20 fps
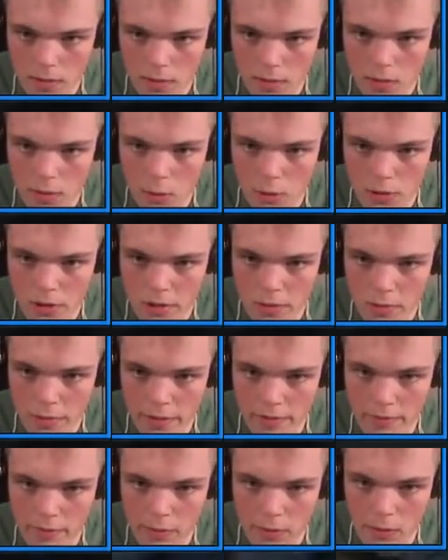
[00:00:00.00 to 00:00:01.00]
Caution,
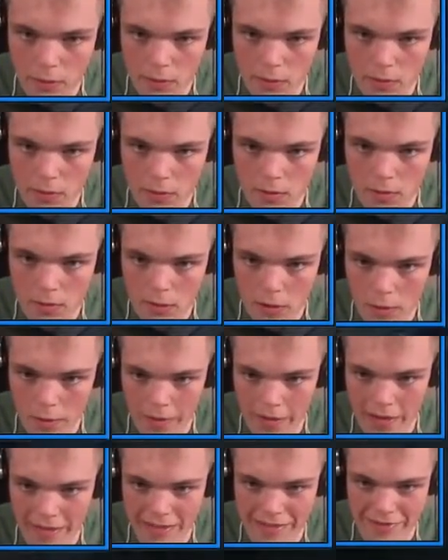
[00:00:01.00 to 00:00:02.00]
wet floor.
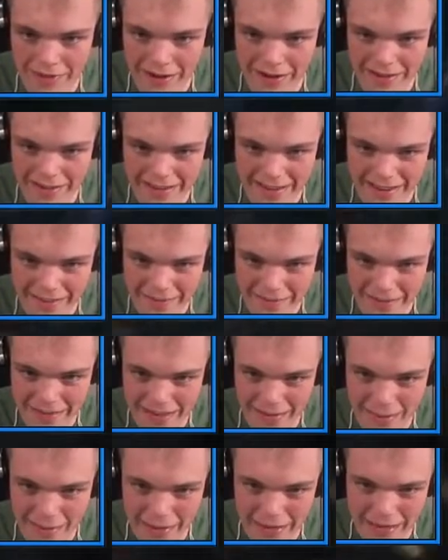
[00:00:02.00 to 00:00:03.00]
Well, that's a great time to
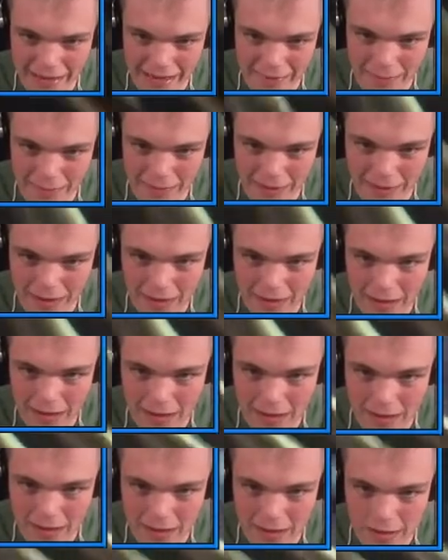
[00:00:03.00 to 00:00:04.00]
tell me, game.
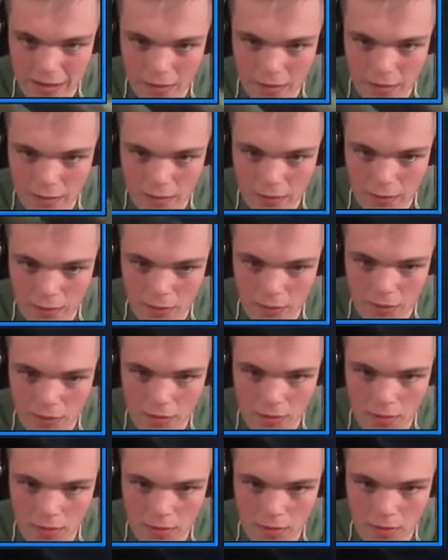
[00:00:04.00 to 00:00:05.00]
Don't fall.
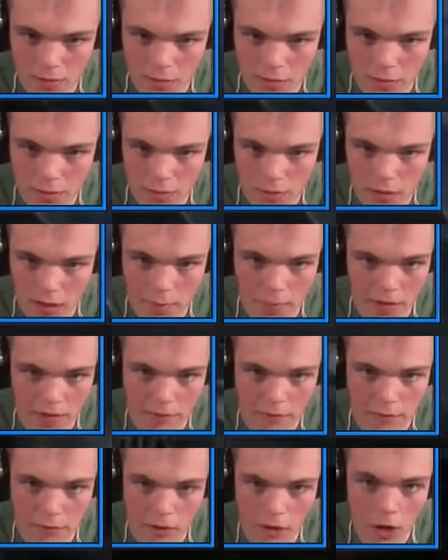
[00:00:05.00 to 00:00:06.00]
Don't fall. I'm gonna
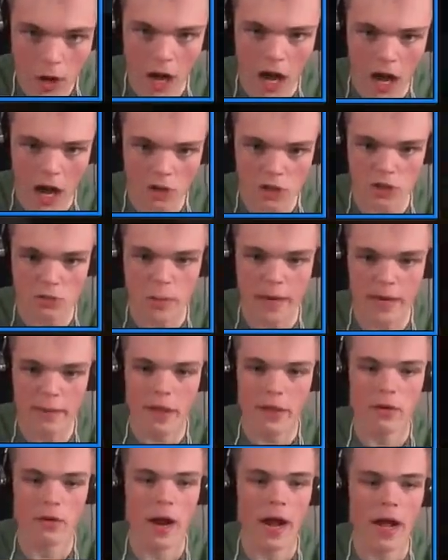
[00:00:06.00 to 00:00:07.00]
fall. Oh, sweet
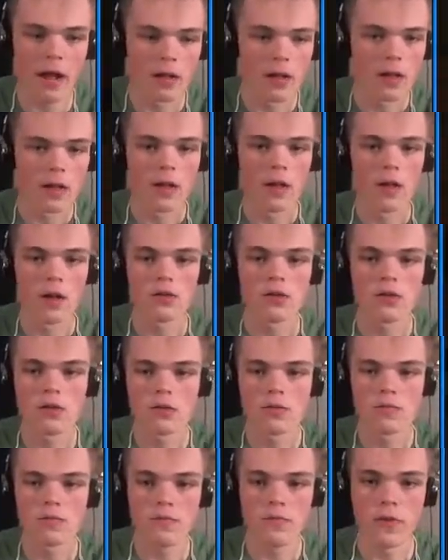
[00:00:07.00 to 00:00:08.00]
mother hell!
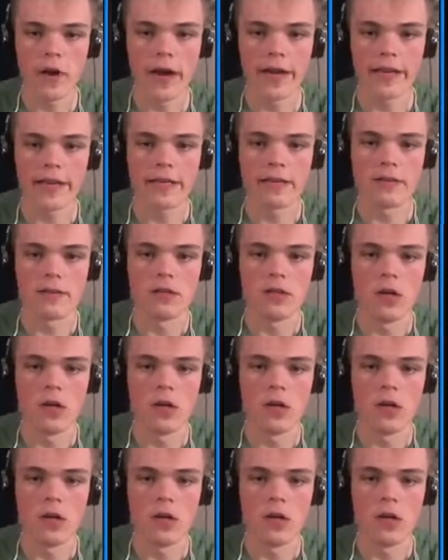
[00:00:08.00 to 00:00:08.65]
Frickin'.